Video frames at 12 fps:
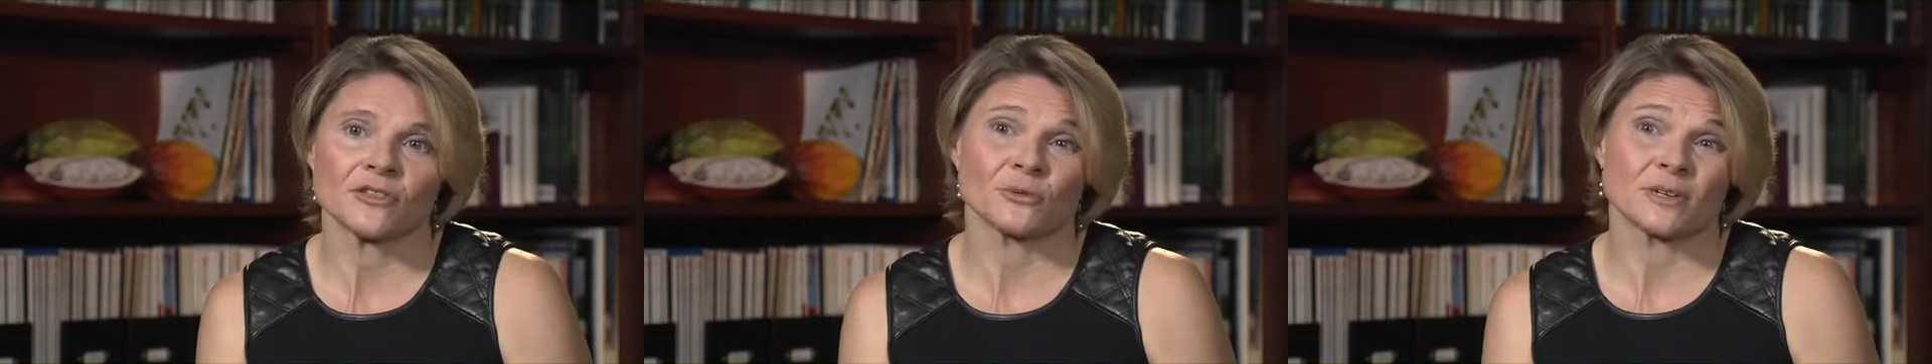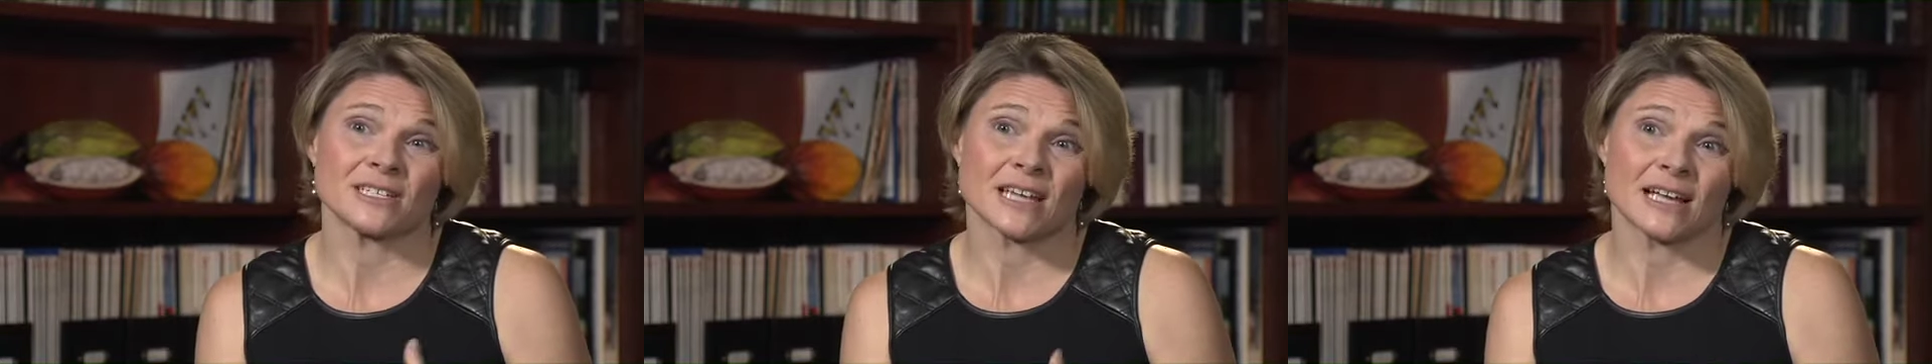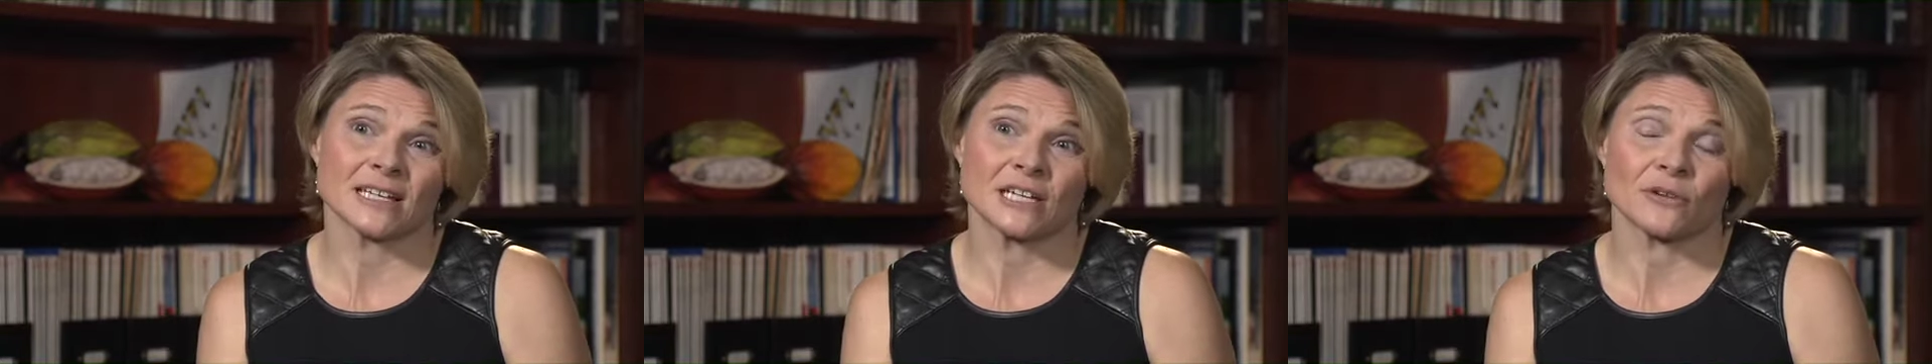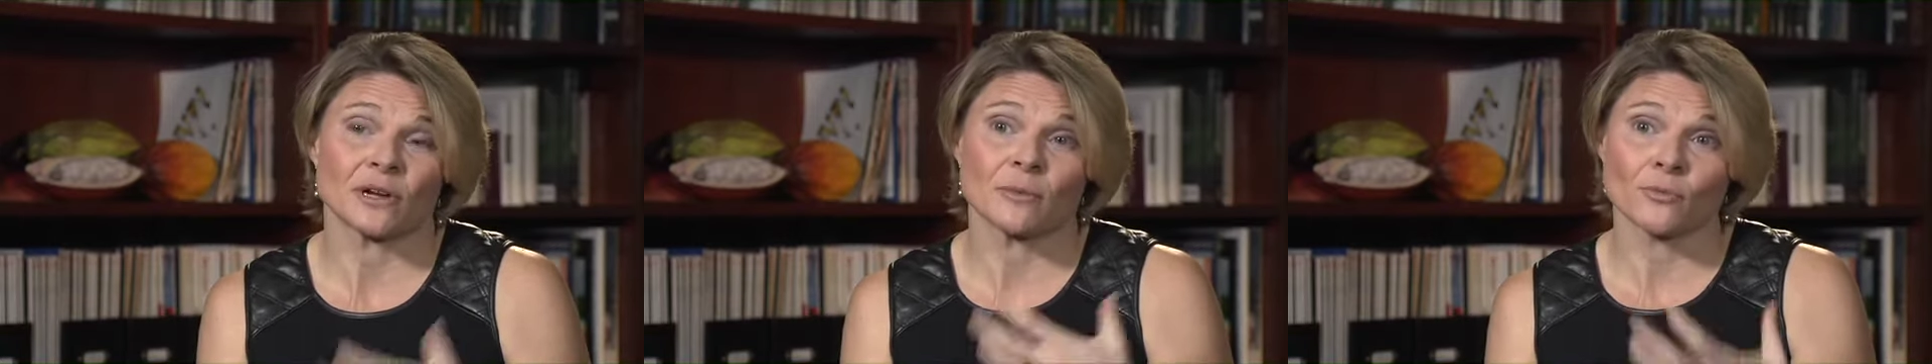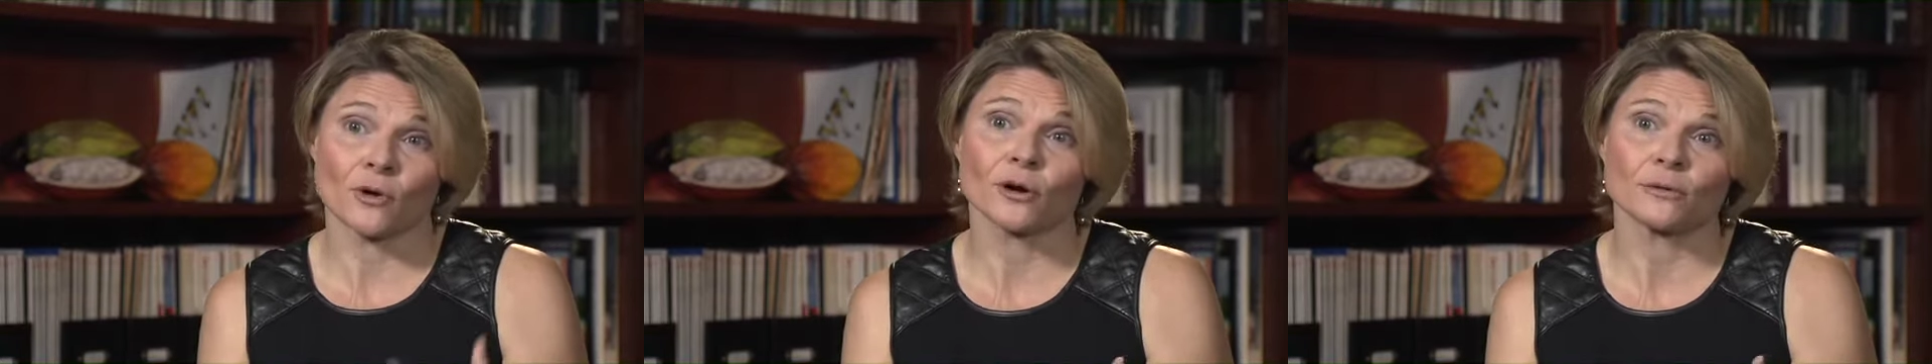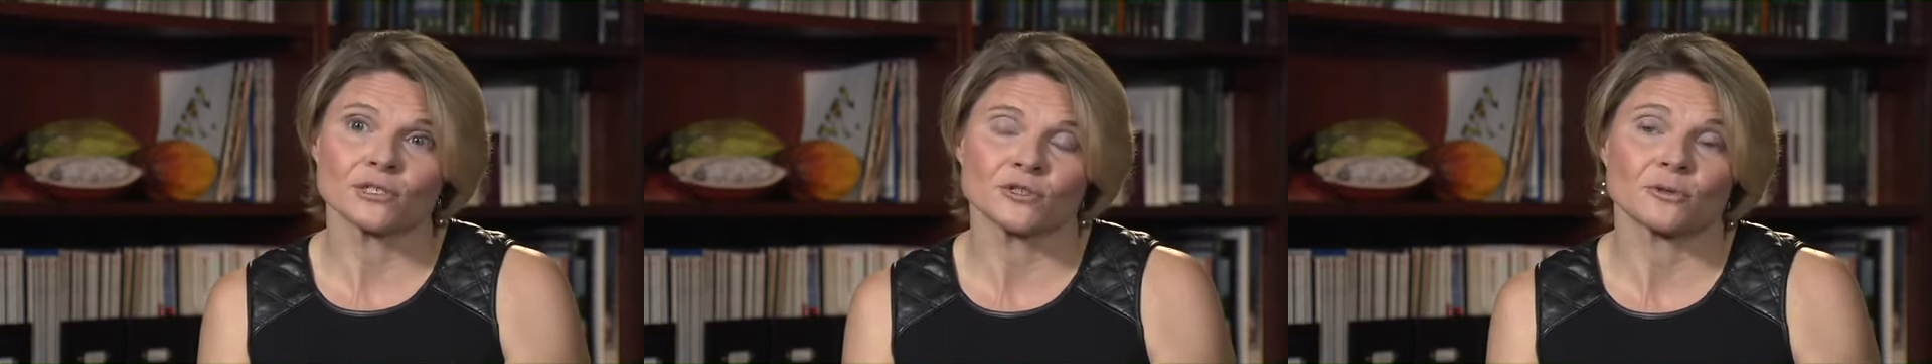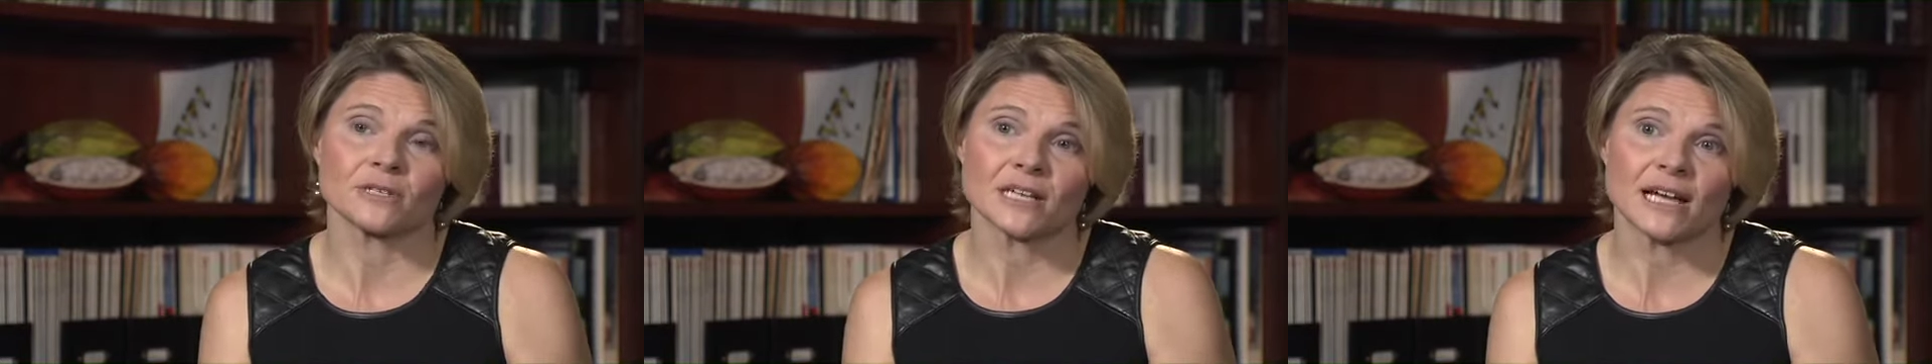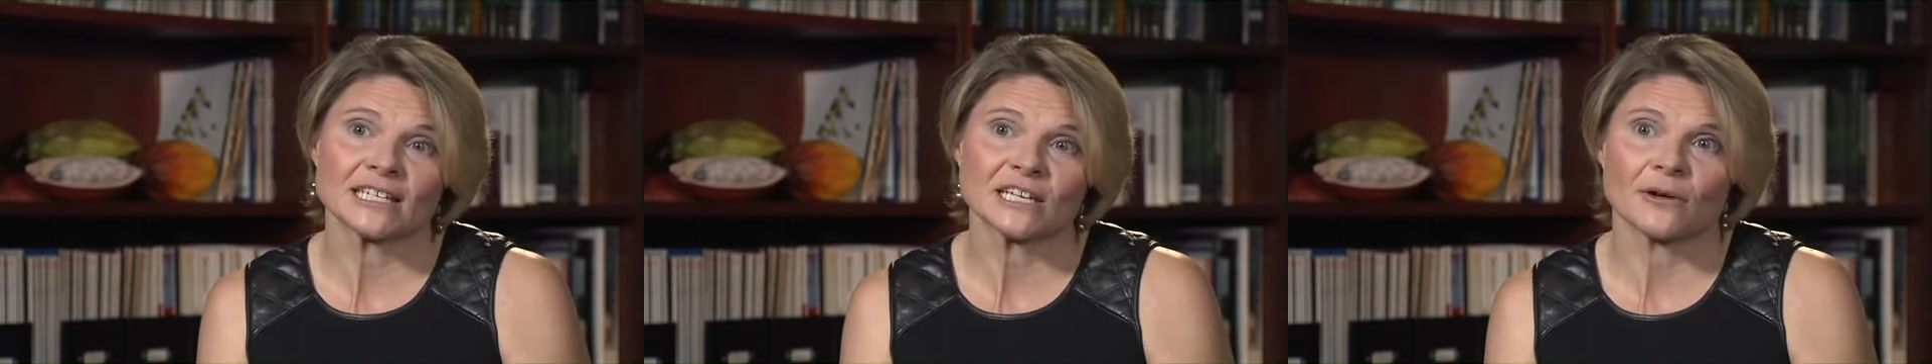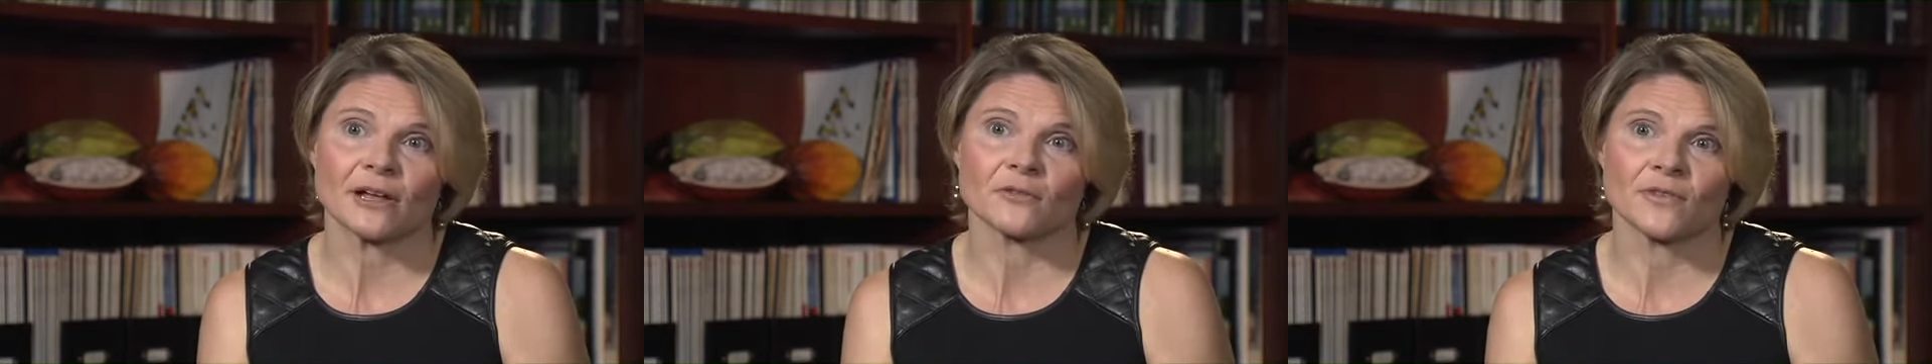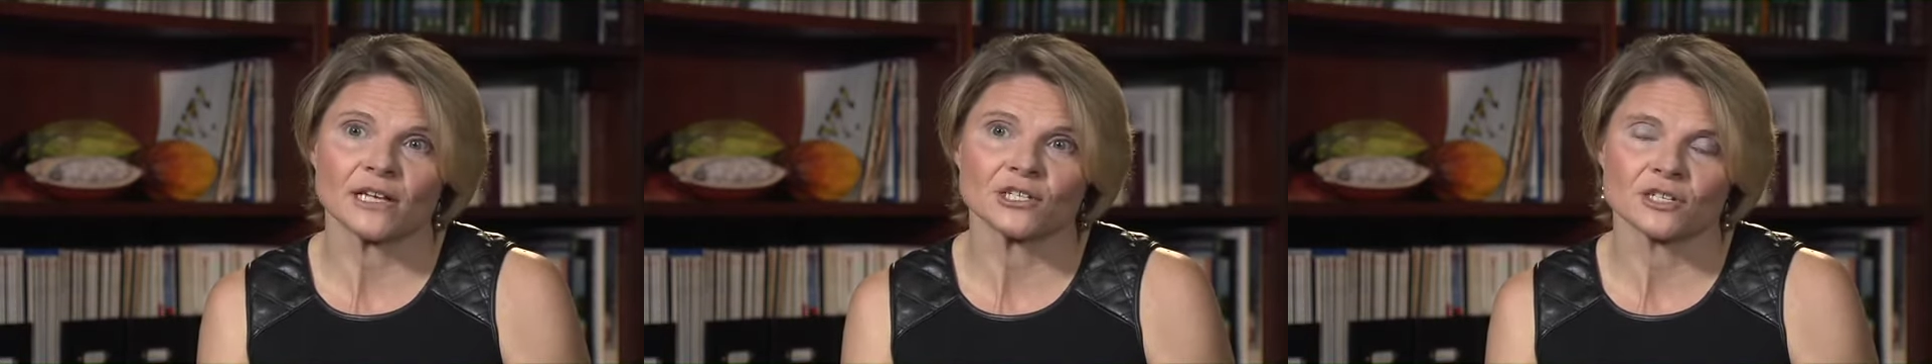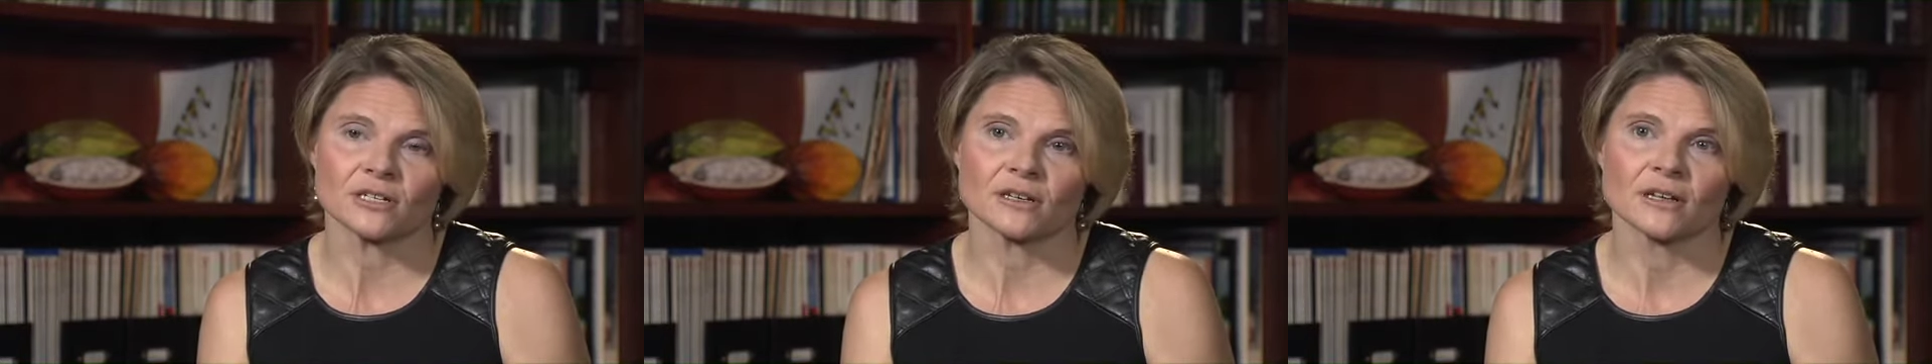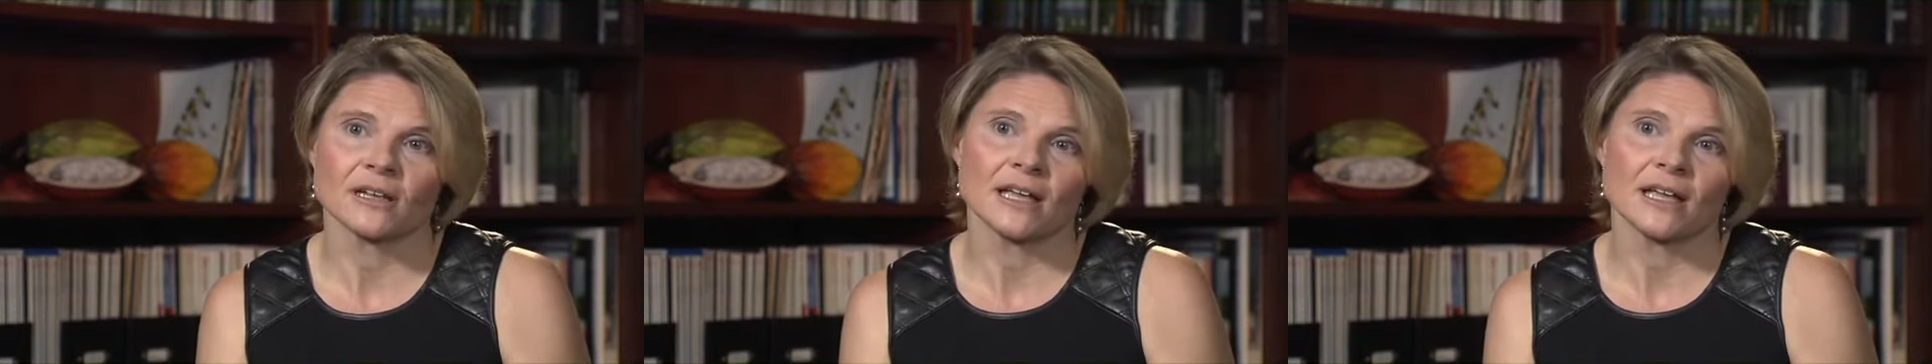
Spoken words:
through a dietary approach, through a dietary intervention,